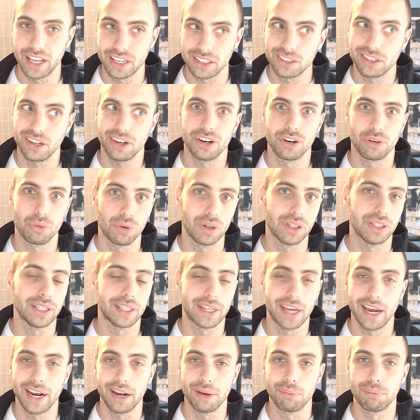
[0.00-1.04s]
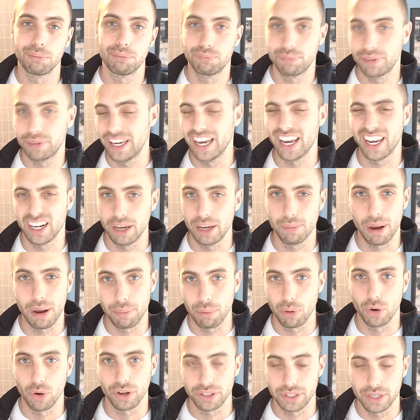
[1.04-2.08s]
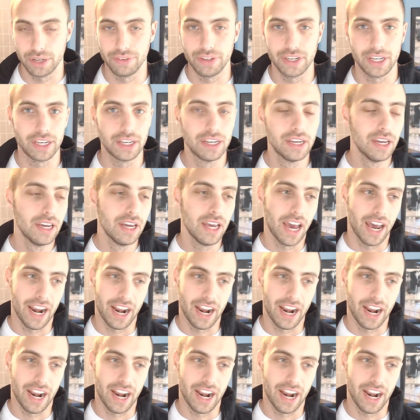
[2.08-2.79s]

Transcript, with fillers: that I started really kind of kicking up my productivity.